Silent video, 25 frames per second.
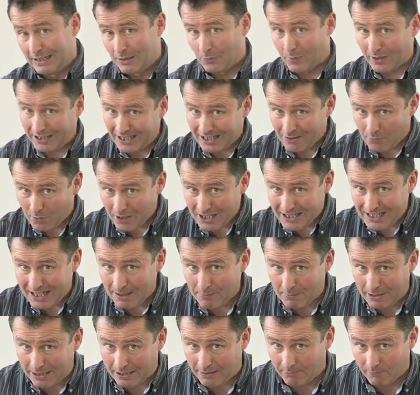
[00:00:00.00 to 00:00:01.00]
What does
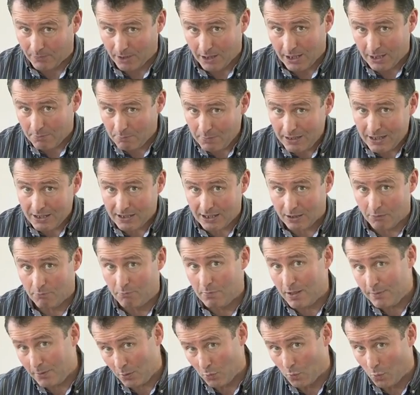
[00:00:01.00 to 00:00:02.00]
that mean? It means that
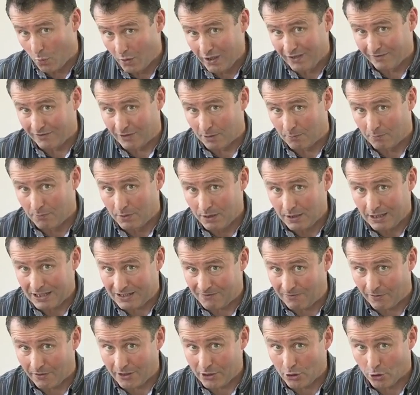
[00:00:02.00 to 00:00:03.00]
maybe one of them
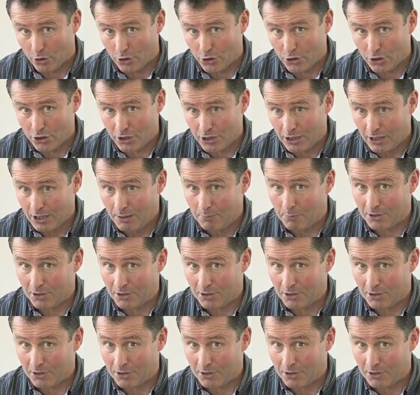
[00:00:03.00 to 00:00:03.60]
is very urgent,